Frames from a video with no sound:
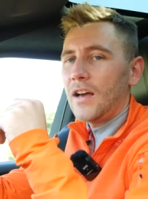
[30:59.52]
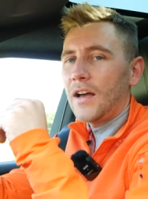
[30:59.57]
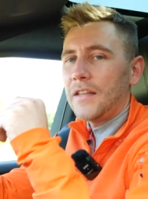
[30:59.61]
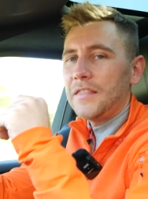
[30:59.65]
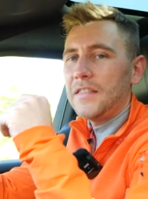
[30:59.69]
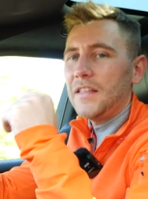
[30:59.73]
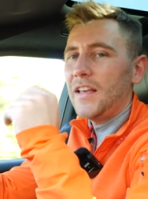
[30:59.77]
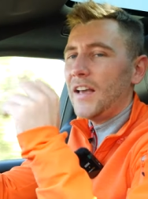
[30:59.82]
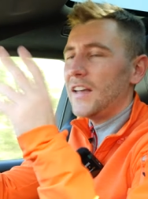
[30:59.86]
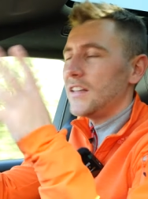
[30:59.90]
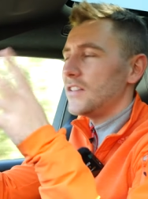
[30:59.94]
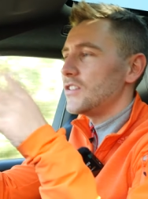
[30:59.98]
And
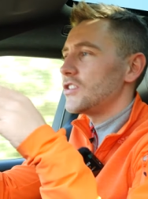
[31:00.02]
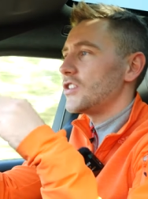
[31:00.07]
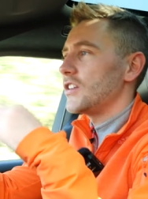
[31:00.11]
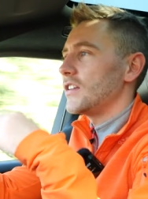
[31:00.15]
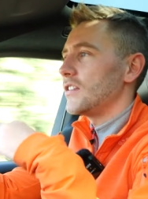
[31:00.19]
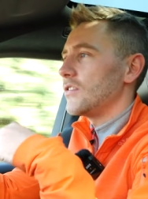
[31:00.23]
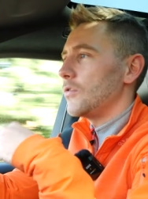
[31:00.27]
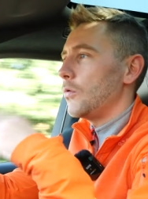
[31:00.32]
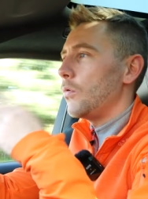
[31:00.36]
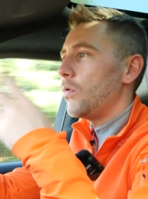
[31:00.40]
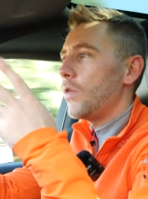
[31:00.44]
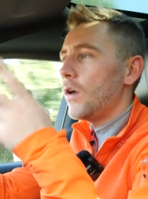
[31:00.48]
the
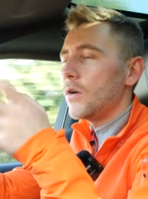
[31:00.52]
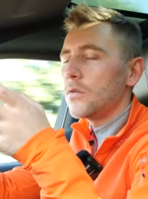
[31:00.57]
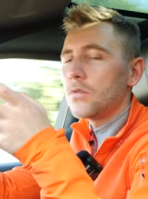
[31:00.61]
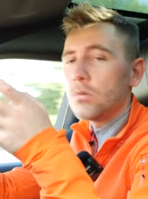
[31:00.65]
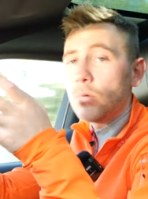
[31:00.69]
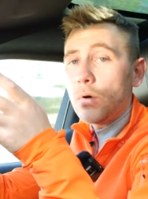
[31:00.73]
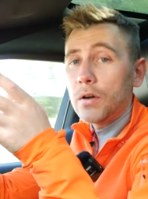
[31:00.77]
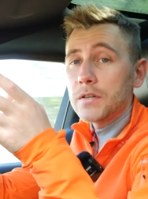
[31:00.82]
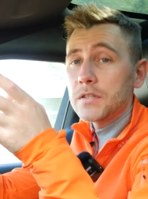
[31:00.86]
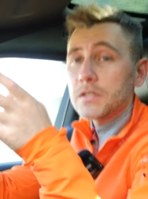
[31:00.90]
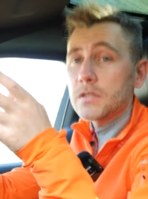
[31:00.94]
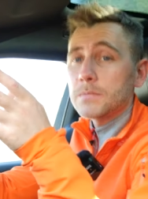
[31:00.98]
engine, although
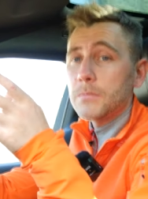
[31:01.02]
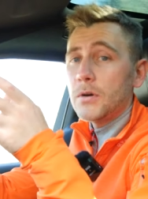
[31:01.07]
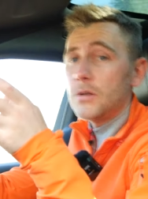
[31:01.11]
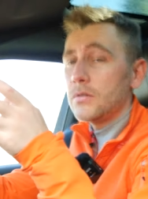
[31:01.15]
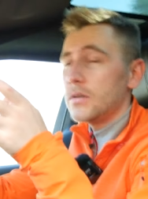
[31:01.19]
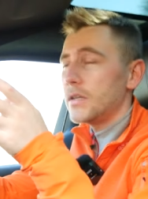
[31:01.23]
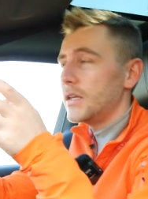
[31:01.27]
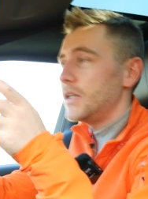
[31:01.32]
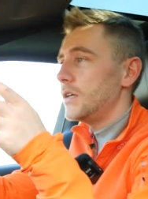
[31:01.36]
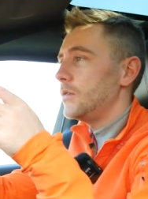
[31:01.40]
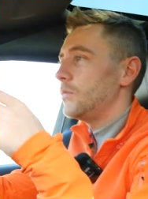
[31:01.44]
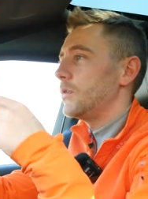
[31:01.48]
quite
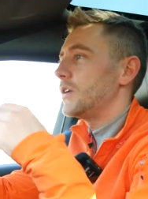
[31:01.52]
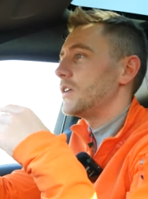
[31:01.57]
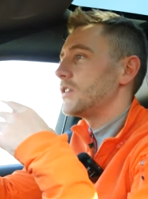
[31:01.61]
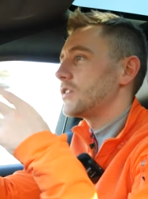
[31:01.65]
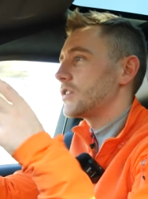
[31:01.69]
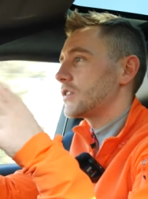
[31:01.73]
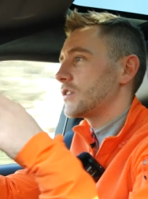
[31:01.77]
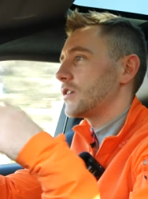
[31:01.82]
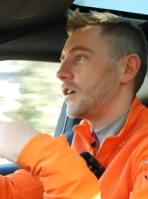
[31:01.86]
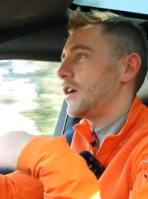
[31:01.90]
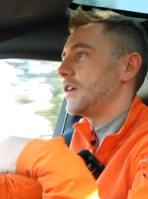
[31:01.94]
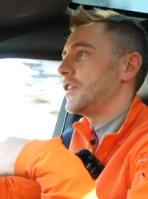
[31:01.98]
smoky,
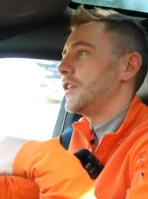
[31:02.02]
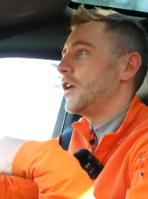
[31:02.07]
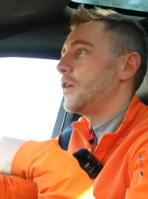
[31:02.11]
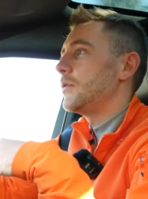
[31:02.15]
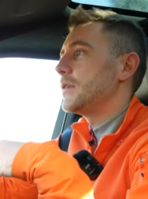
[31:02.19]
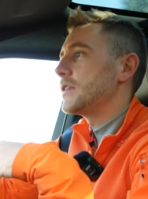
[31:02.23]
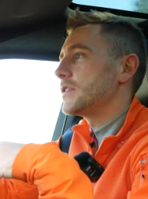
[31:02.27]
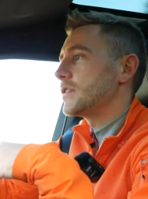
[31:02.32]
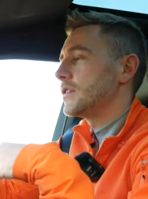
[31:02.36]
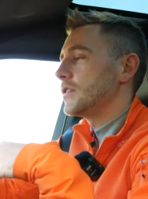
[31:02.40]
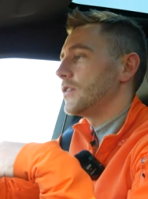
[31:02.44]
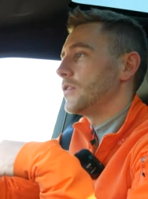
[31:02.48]
which I know
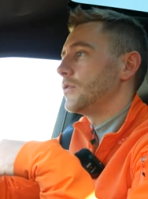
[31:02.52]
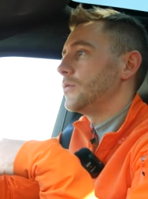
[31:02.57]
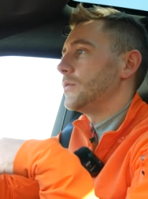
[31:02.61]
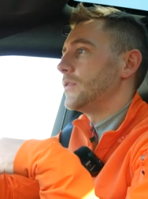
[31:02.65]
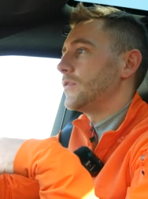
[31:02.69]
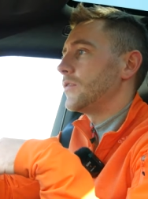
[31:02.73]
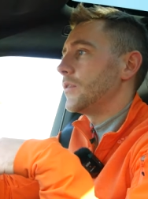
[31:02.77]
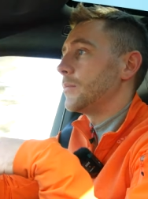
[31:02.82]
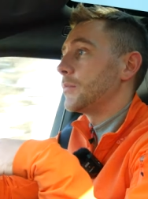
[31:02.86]
is to do with the